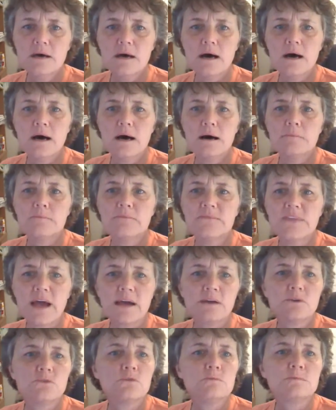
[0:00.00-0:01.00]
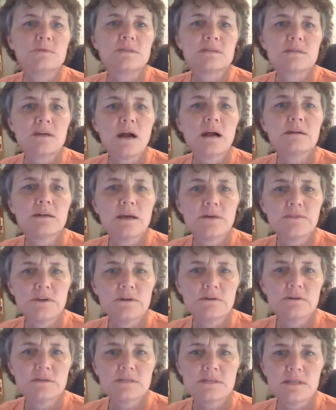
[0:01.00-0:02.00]
that groups start on
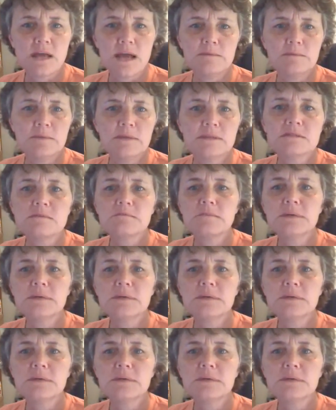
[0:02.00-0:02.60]
their assignments